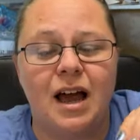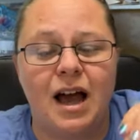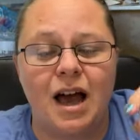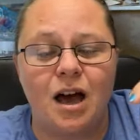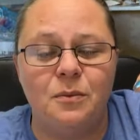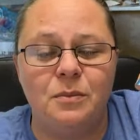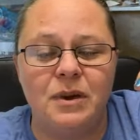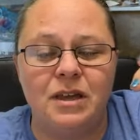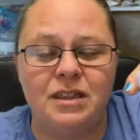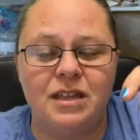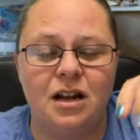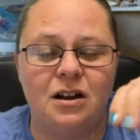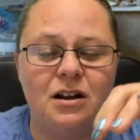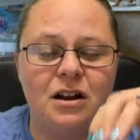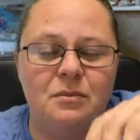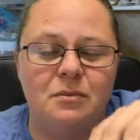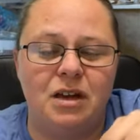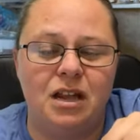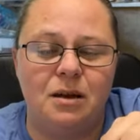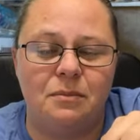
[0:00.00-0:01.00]
I'll be there
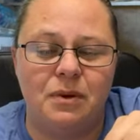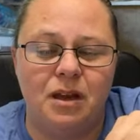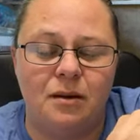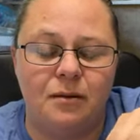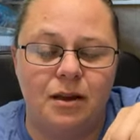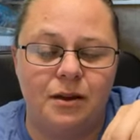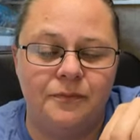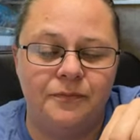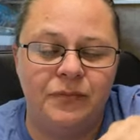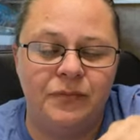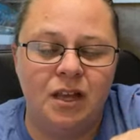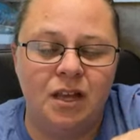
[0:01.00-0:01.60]
in a minute, baby.